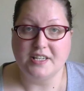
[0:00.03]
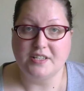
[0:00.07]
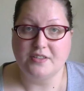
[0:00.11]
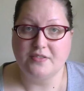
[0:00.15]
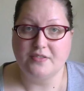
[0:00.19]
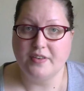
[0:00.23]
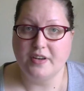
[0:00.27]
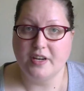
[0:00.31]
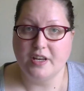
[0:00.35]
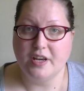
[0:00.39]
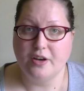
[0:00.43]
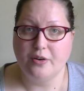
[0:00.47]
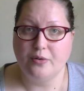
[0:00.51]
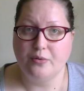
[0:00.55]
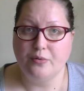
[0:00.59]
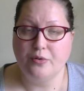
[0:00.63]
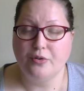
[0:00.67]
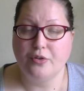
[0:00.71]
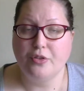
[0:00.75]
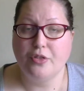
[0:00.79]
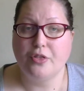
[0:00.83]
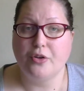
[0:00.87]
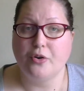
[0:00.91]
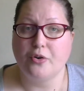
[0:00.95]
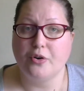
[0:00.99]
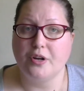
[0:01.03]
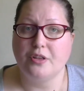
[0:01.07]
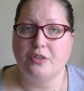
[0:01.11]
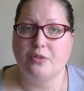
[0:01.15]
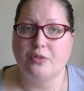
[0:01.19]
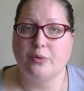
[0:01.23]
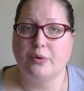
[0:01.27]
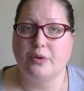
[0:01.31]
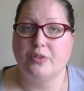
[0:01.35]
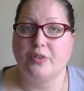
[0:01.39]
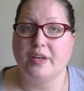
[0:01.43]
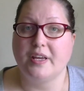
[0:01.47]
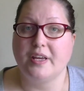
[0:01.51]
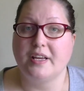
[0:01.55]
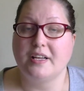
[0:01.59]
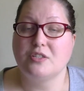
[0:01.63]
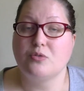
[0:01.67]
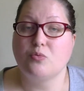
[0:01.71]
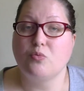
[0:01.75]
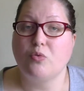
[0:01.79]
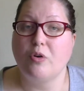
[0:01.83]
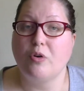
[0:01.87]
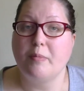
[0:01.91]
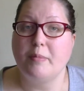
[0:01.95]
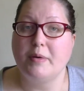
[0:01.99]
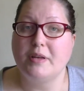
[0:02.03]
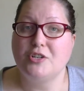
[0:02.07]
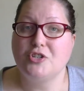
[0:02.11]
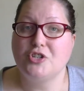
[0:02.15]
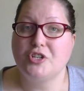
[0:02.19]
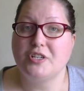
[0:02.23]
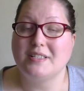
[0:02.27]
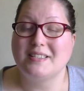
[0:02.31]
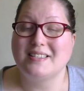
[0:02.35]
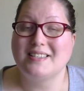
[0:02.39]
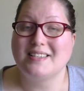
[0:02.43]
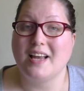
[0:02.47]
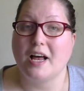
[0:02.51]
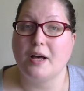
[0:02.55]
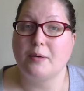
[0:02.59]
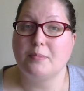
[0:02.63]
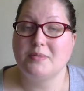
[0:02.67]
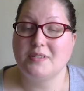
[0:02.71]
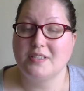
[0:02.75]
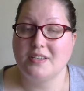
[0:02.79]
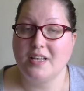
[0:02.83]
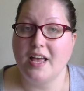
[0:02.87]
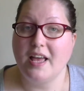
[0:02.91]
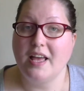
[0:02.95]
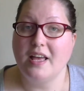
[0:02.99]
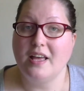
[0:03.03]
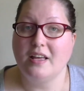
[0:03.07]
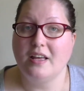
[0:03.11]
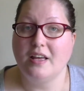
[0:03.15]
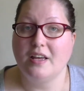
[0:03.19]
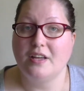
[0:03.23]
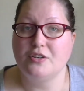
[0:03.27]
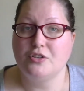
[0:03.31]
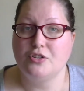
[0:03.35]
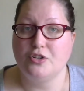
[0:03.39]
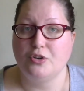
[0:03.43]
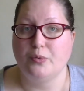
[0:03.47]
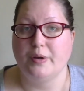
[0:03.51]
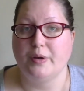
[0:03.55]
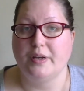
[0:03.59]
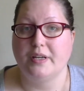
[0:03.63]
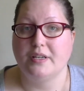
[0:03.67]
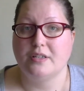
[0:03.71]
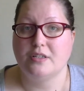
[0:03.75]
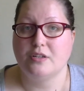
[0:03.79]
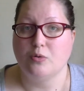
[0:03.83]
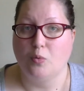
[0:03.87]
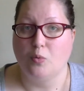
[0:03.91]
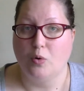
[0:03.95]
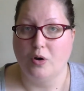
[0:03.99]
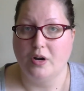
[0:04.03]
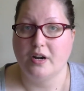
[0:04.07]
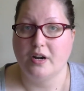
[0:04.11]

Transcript: Video, thirty-three Things Women Should Stop Saying and Doing to One